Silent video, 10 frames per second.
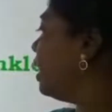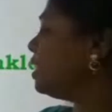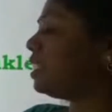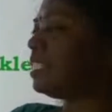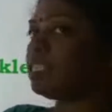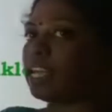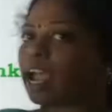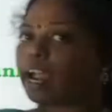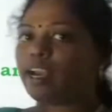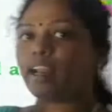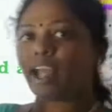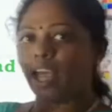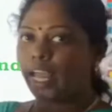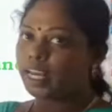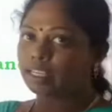wrists and
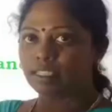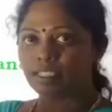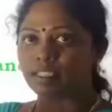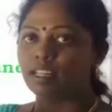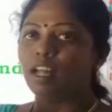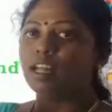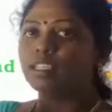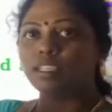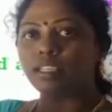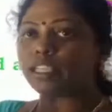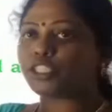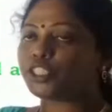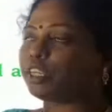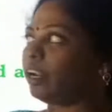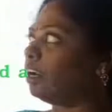ankles. Isn't it,
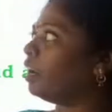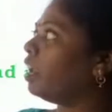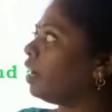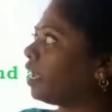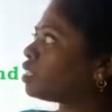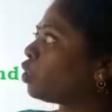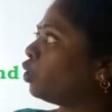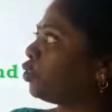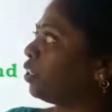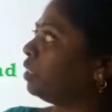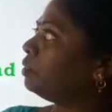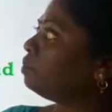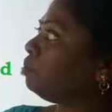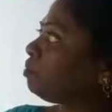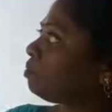children? Next question.
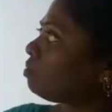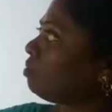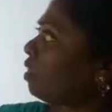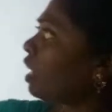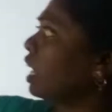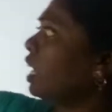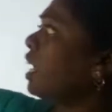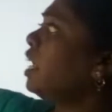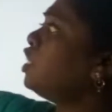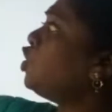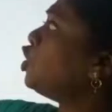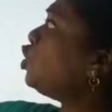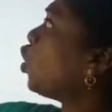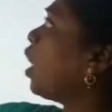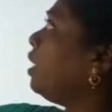Hinge
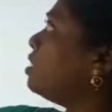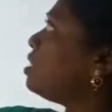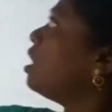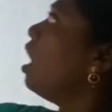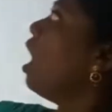joints